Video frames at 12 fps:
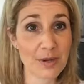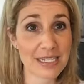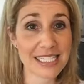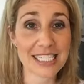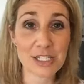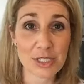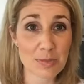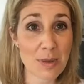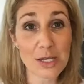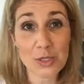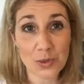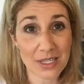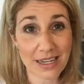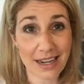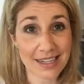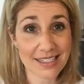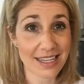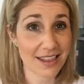because it just smells really
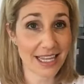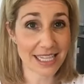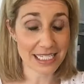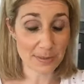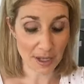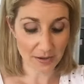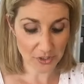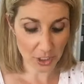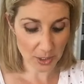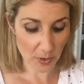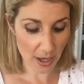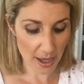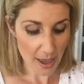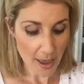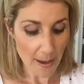nice. I like the smell of stress away.